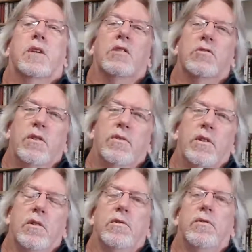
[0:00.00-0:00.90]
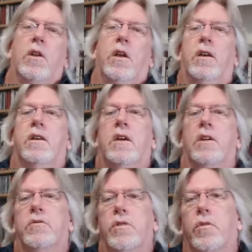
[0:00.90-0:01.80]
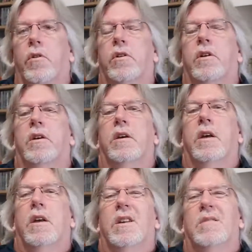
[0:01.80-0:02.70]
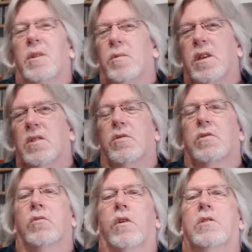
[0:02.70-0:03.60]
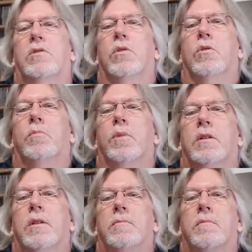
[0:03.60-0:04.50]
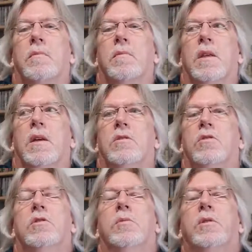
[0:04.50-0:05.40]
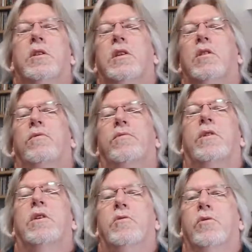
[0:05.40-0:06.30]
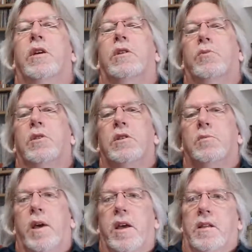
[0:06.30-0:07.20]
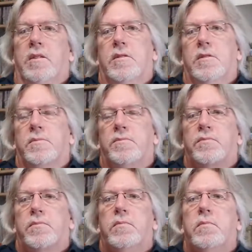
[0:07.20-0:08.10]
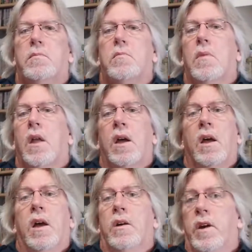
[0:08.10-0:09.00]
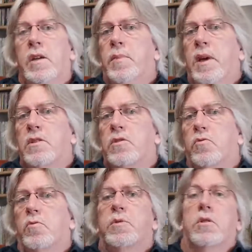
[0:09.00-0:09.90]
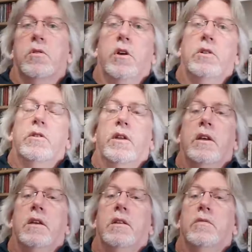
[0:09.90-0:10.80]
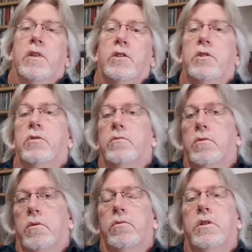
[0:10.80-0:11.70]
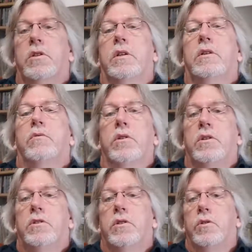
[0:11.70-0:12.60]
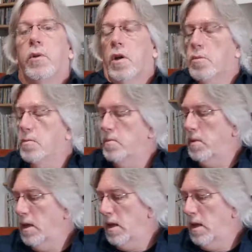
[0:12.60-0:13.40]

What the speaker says: country feel, if you like, country rock. Maybe that's not the right term, but it's just a particular feel you get with these bands. A great band, Strawbs, still going today. They've actually recently released a new album,